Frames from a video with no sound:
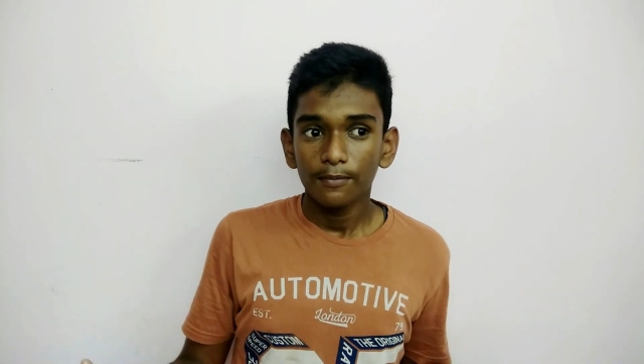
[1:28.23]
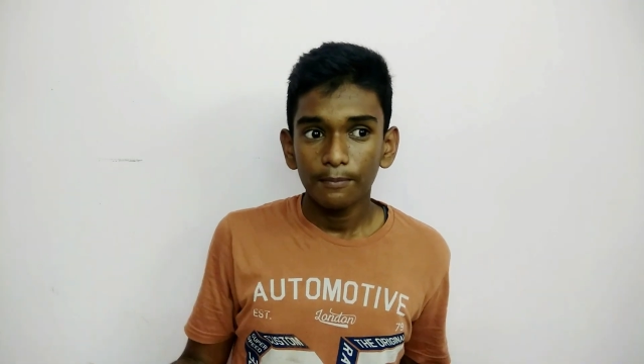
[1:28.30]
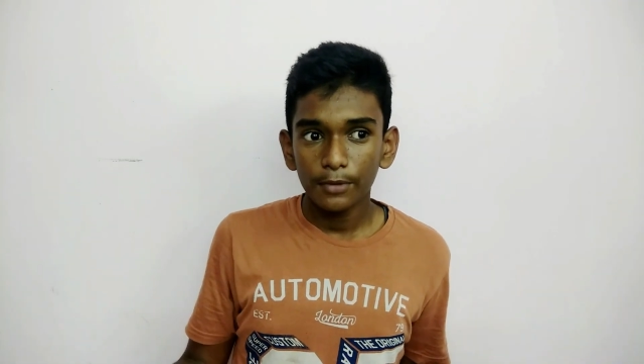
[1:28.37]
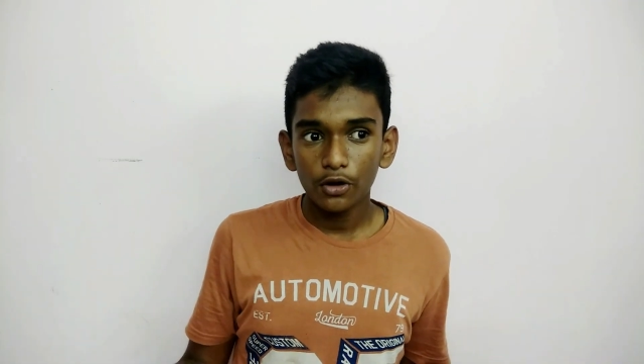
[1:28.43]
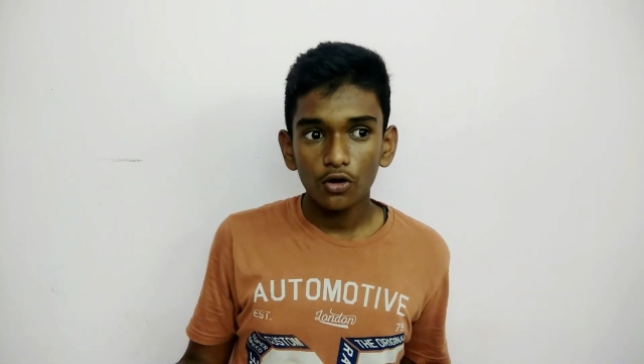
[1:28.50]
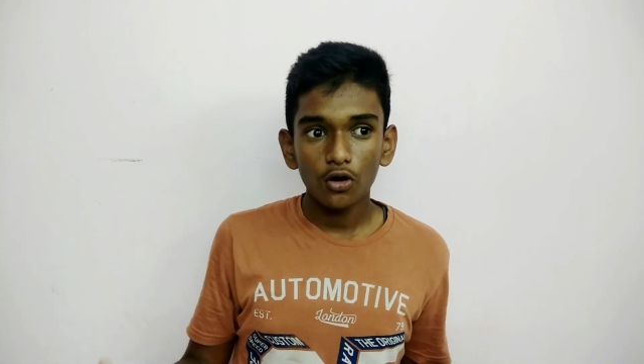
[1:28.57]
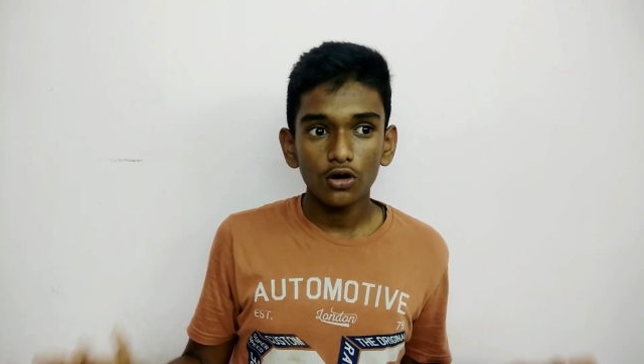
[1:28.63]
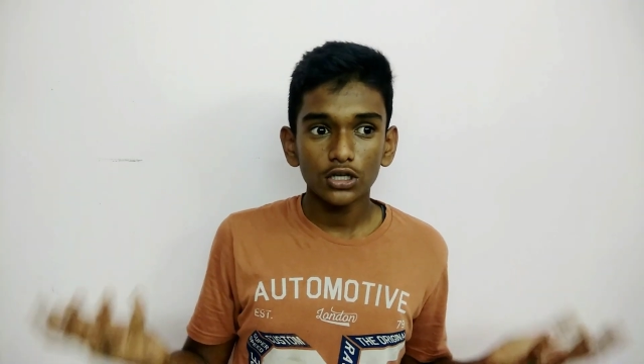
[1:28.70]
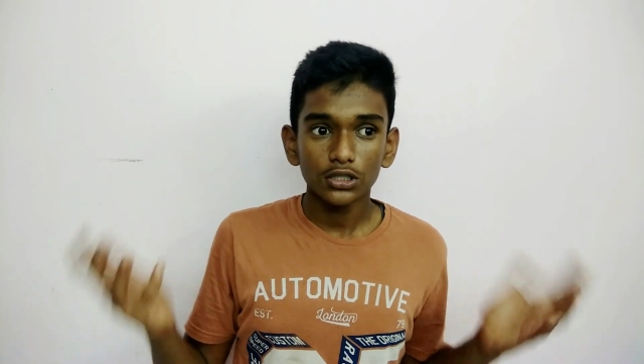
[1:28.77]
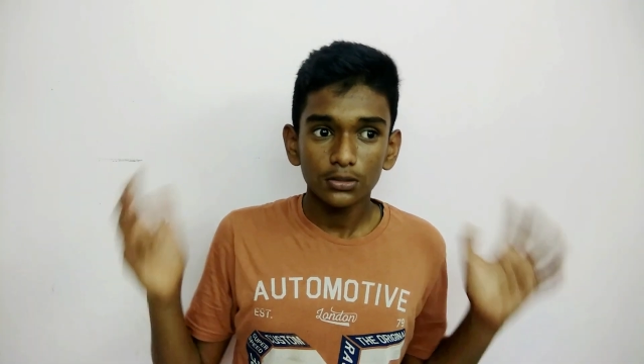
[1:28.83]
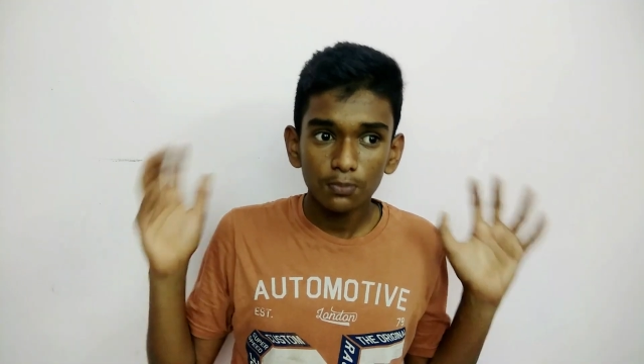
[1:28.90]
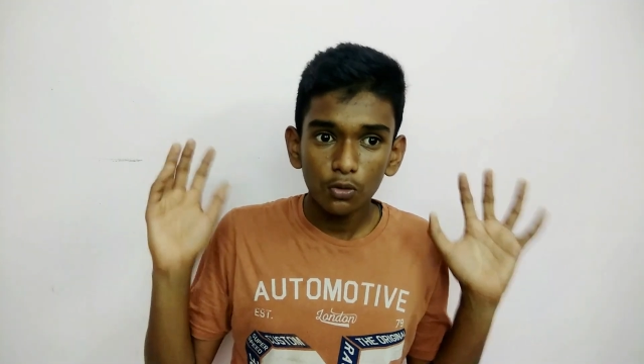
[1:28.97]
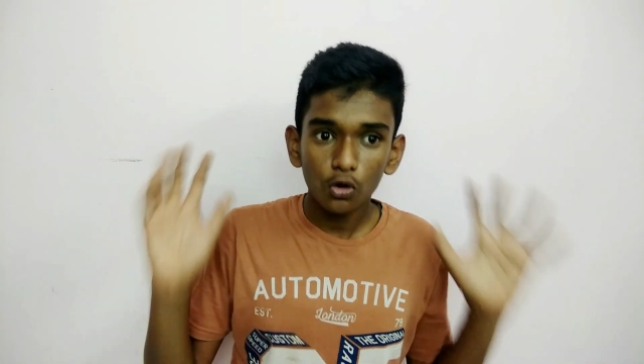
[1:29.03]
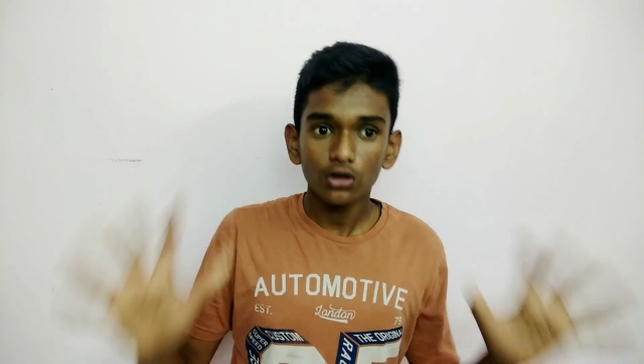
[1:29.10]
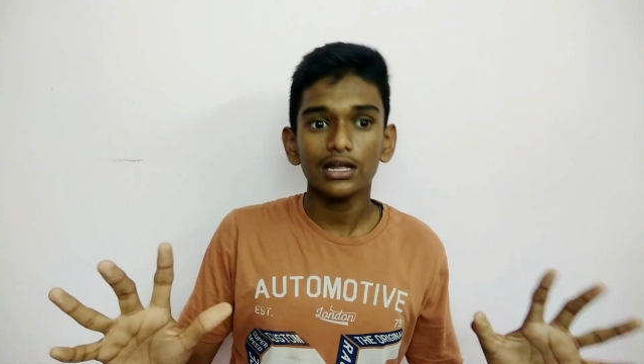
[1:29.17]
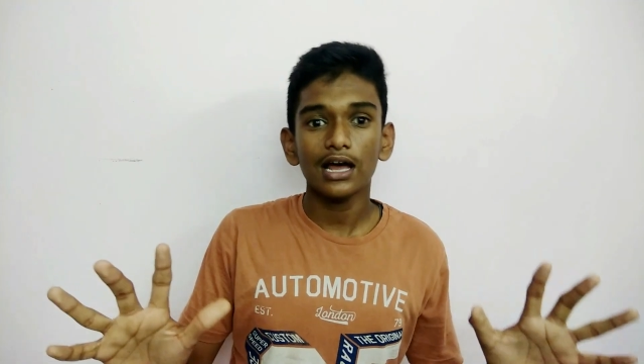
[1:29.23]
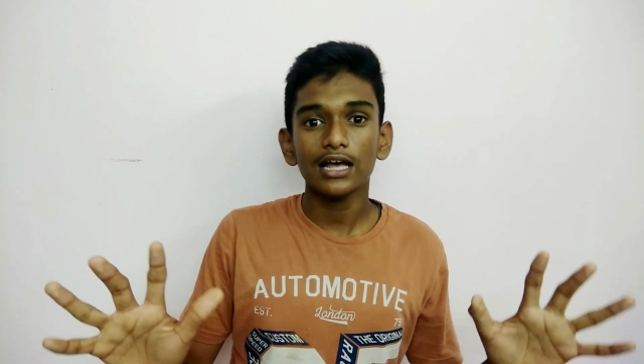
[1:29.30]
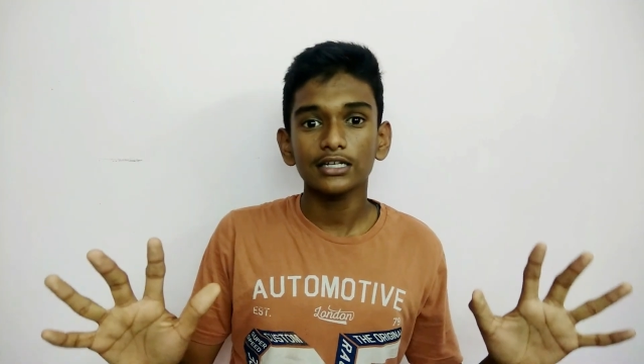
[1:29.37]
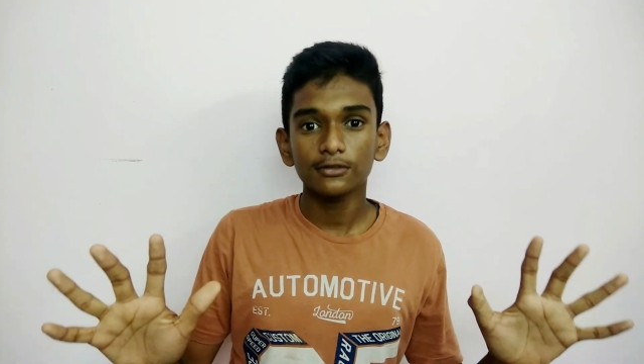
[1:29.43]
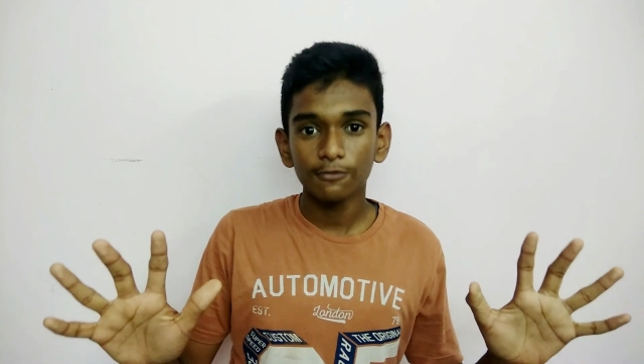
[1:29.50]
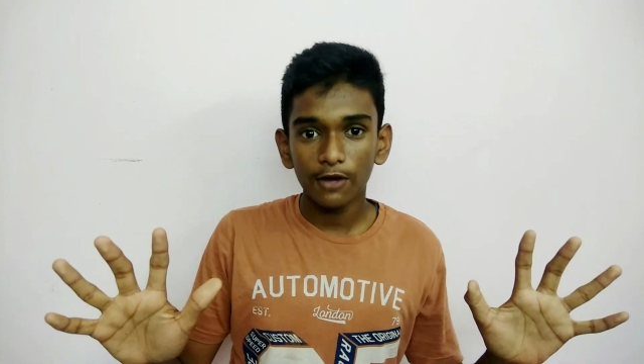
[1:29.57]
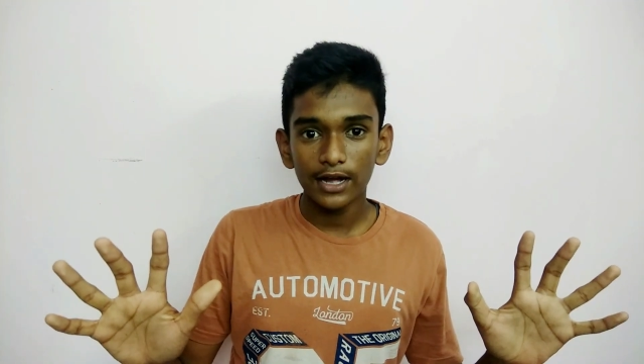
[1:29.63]
because both
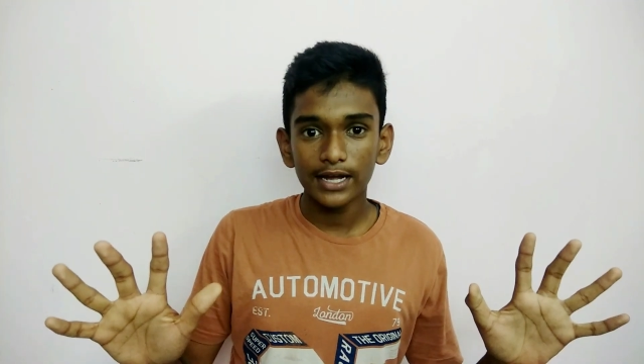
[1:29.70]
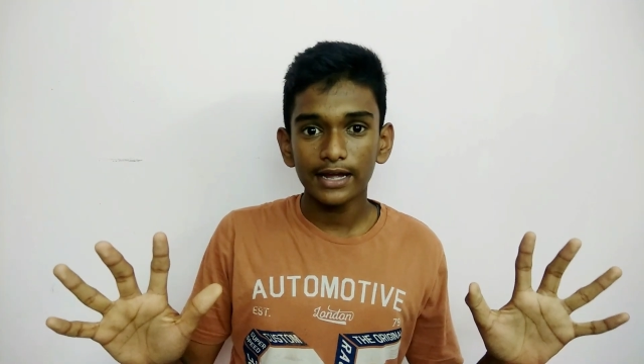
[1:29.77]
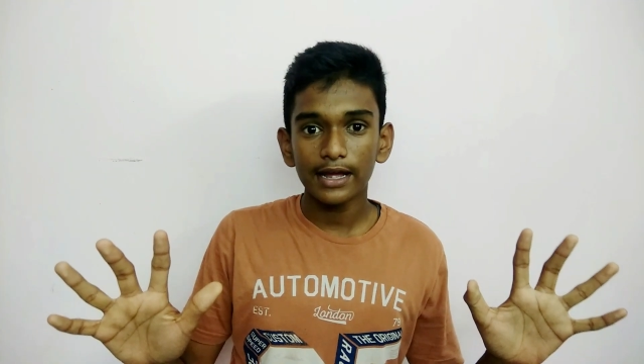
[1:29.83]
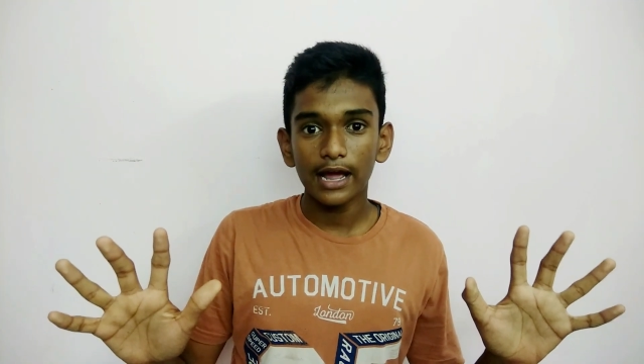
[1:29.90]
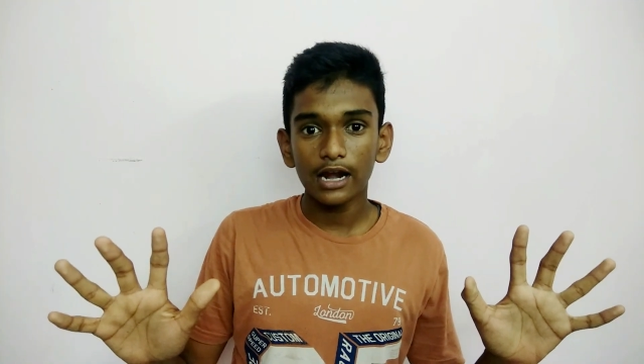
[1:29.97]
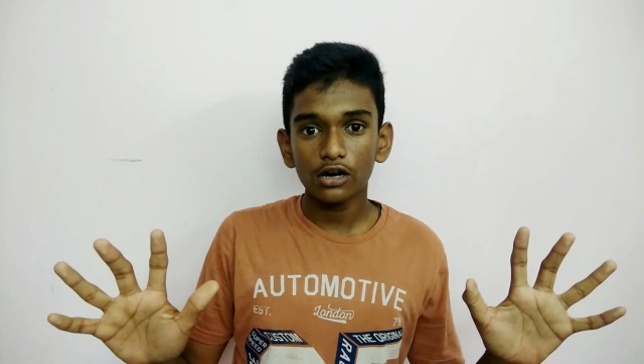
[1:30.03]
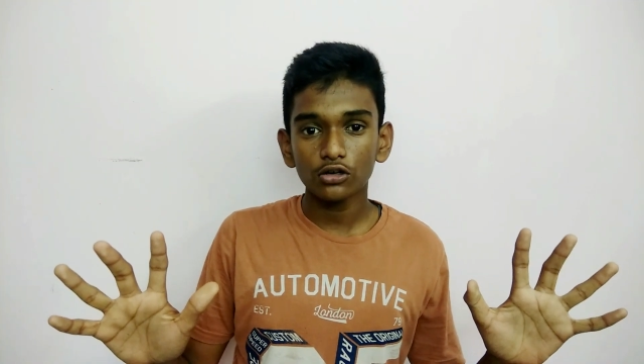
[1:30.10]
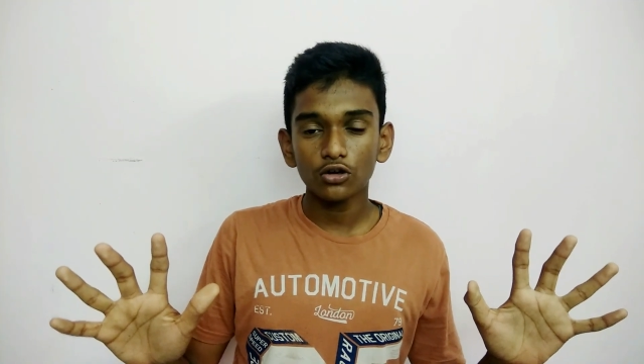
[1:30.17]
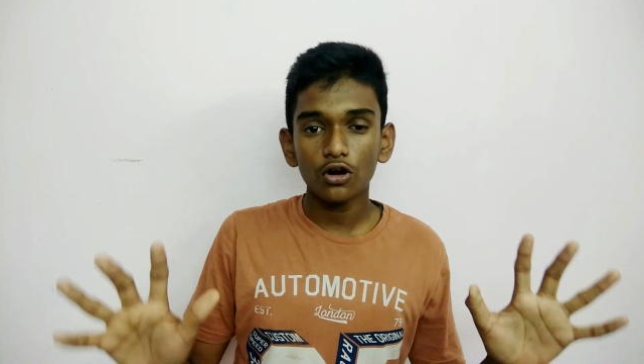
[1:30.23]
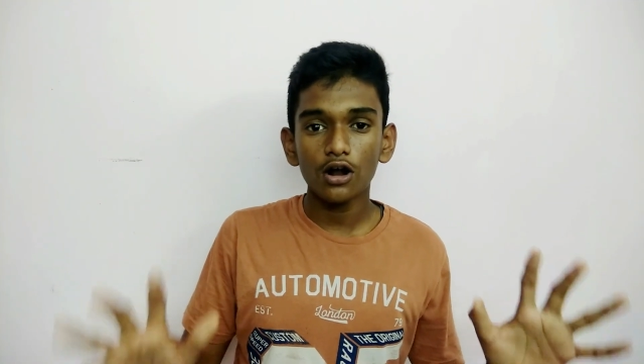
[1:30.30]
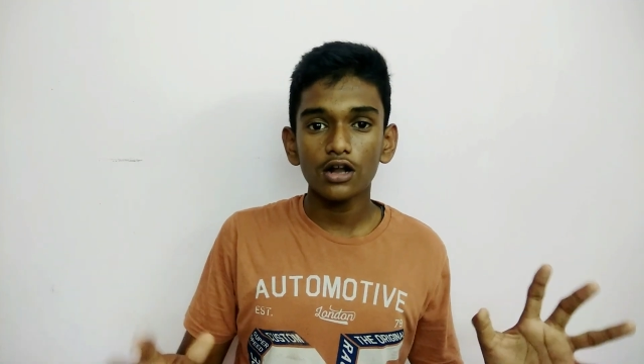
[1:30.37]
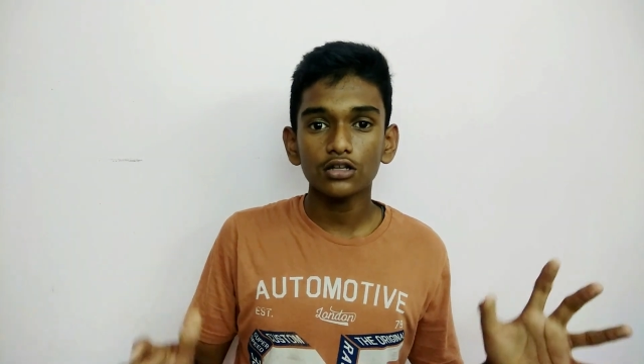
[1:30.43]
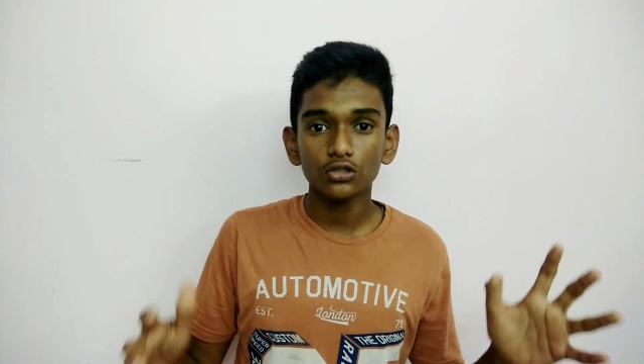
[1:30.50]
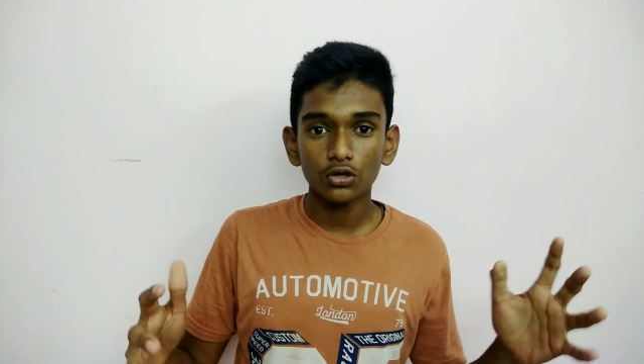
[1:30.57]
has 5 electrons,